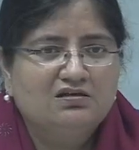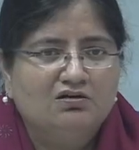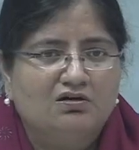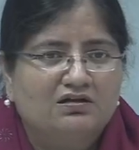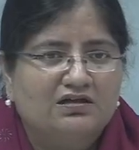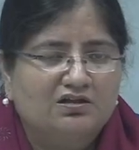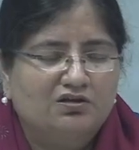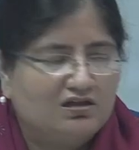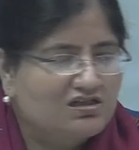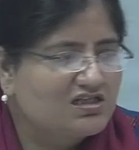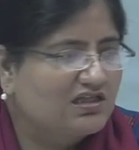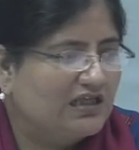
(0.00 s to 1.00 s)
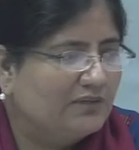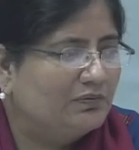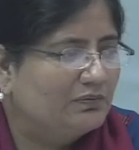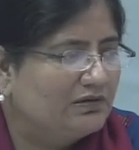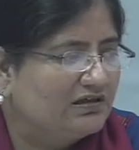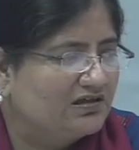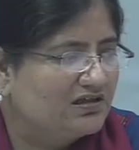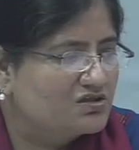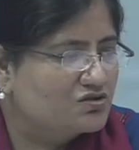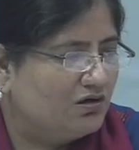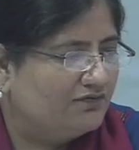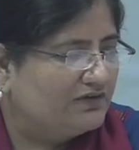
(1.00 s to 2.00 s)
or technology capabilities
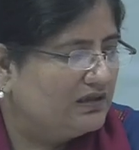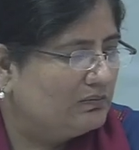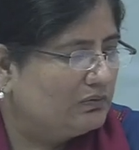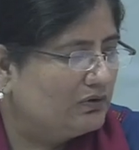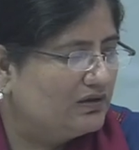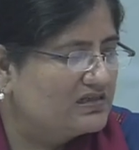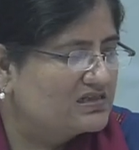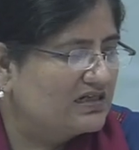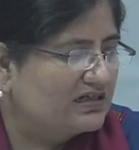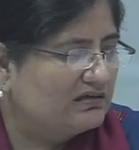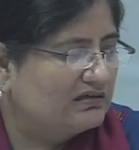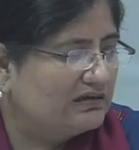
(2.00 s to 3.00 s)
of the employees, technical